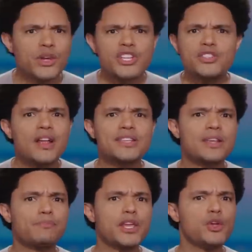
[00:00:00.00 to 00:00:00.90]
which is not
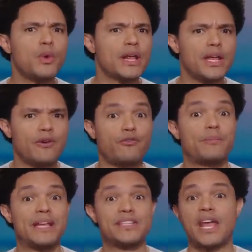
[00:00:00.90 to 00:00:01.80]
something you want to hear
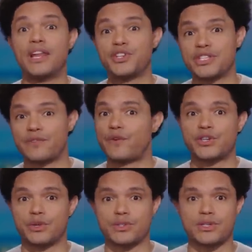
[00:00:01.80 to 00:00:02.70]
from intelligence
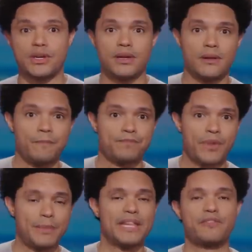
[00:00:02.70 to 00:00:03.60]
officials.
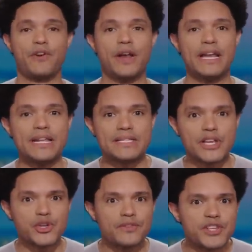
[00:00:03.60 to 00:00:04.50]
I mean, at the very least,
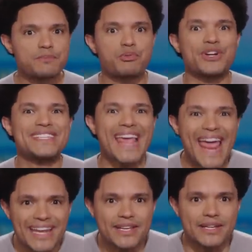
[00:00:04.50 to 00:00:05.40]
they should have just
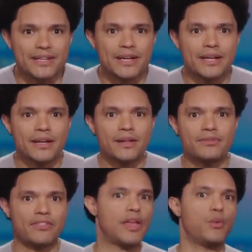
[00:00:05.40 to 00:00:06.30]
pretended
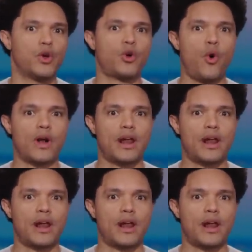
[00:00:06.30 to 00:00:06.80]
that they weren't caught